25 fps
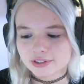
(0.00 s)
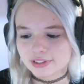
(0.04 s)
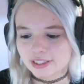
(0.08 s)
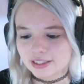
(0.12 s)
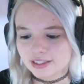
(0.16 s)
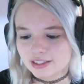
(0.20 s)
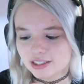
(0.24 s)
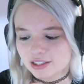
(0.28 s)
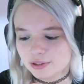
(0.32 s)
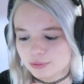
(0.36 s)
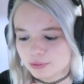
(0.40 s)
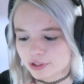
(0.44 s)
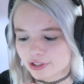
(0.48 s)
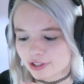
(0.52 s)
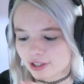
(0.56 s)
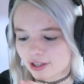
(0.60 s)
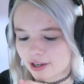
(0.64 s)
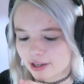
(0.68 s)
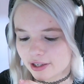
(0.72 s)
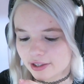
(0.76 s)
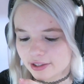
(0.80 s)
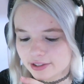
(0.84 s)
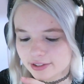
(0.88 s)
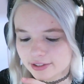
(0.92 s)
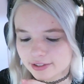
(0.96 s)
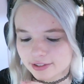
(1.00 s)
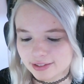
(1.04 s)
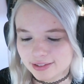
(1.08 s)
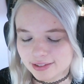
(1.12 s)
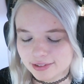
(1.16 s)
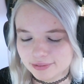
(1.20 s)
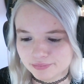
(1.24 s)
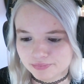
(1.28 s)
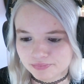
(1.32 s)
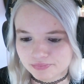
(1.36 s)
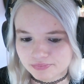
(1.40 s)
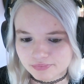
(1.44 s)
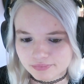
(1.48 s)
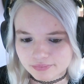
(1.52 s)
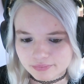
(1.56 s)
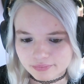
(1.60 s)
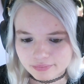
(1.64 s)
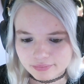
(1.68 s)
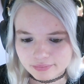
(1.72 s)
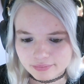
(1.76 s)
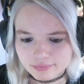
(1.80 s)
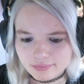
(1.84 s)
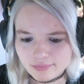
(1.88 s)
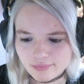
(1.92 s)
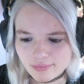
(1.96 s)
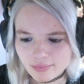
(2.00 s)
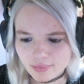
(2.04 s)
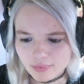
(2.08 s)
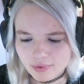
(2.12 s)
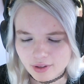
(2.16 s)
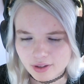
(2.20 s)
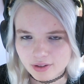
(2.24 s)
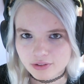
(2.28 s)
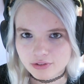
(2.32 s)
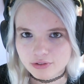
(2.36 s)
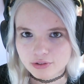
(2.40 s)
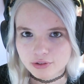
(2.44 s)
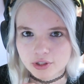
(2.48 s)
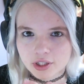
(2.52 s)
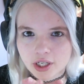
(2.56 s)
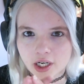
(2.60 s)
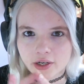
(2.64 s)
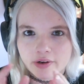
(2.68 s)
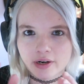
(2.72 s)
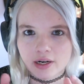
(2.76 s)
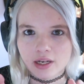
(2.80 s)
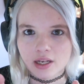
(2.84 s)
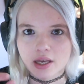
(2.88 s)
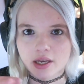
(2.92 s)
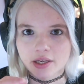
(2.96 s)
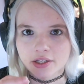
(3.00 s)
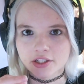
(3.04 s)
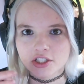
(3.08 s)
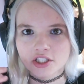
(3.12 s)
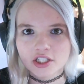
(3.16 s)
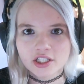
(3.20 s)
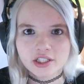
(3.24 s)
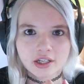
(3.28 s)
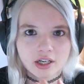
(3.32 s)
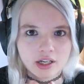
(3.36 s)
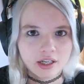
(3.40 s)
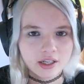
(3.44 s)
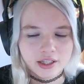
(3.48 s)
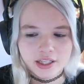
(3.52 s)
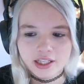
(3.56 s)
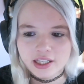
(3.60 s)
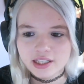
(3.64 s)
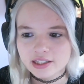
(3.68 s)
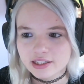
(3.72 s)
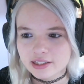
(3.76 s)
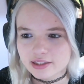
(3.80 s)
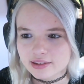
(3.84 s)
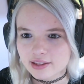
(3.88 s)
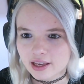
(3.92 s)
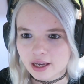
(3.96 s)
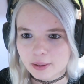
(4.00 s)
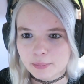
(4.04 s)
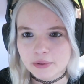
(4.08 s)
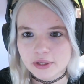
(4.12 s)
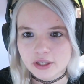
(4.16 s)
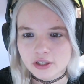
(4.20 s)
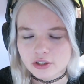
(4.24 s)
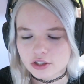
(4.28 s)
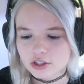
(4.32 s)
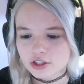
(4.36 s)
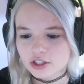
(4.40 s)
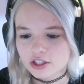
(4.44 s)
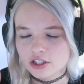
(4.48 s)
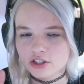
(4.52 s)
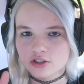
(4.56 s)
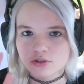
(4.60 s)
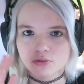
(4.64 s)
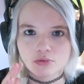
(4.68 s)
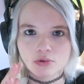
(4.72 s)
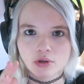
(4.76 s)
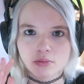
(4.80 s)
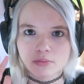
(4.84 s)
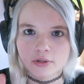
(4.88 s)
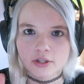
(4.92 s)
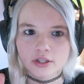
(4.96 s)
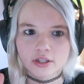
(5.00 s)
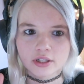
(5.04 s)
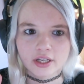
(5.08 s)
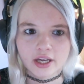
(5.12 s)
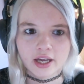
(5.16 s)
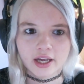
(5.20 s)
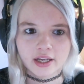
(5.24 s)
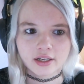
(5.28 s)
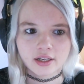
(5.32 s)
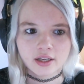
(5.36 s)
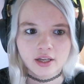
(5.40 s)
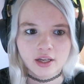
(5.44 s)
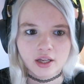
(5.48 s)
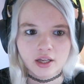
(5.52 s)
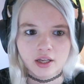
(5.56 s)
that he was like to Yara, like, she can't lead the attack because she's a woman, and